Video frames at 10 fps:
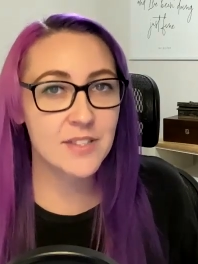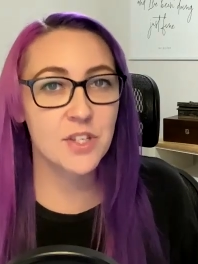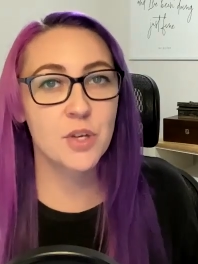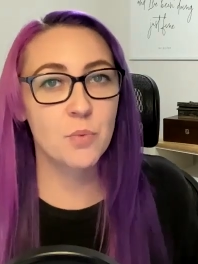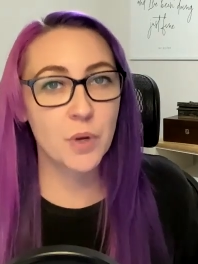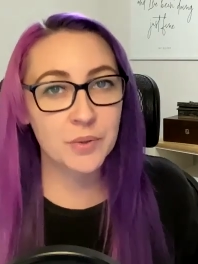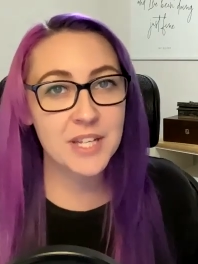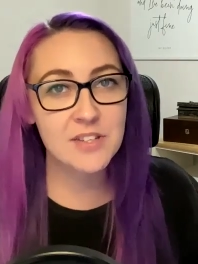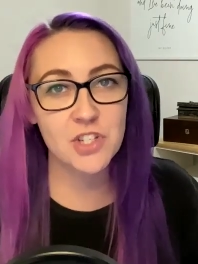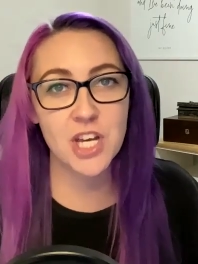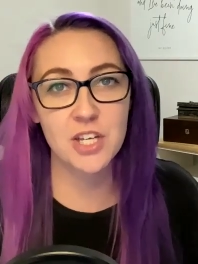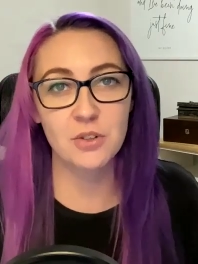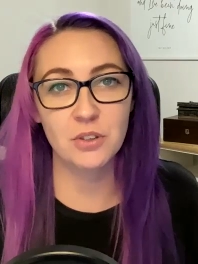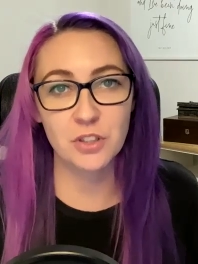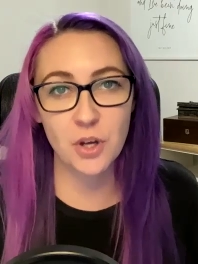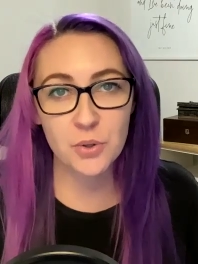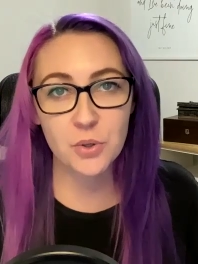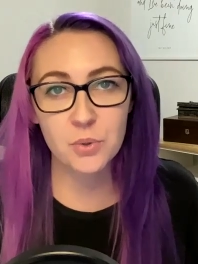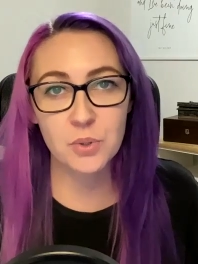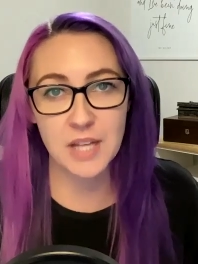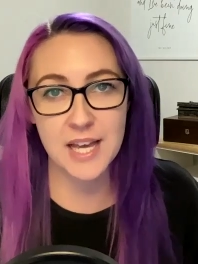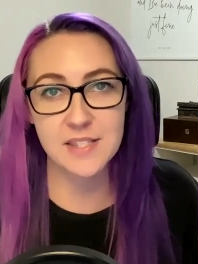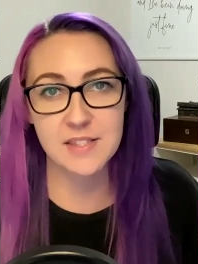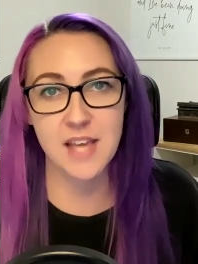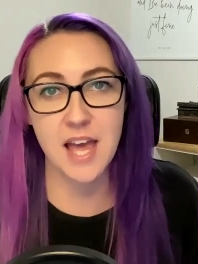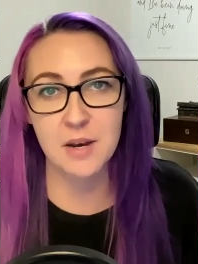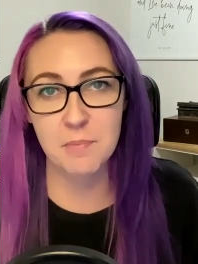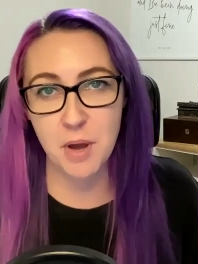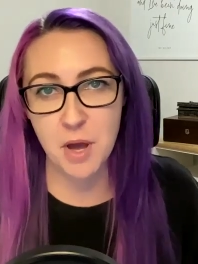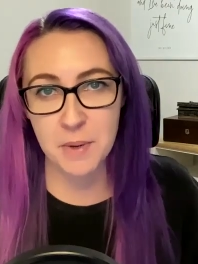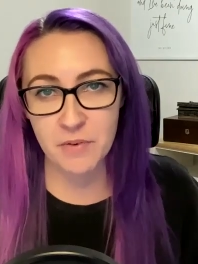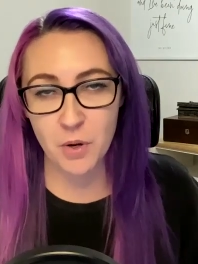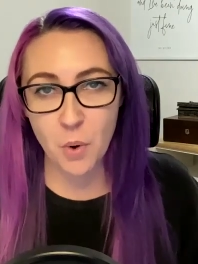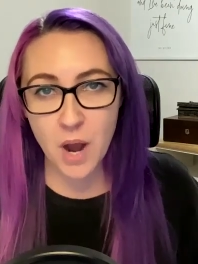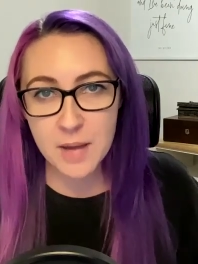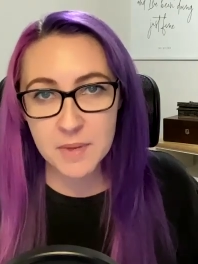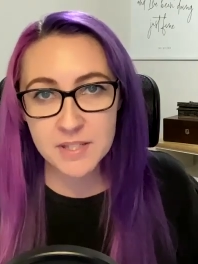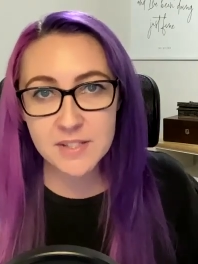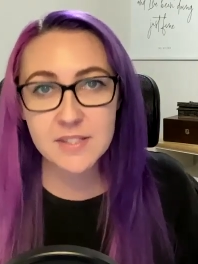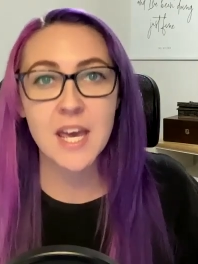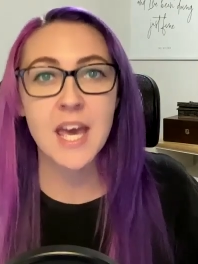So you will need to check your local license and permit requirements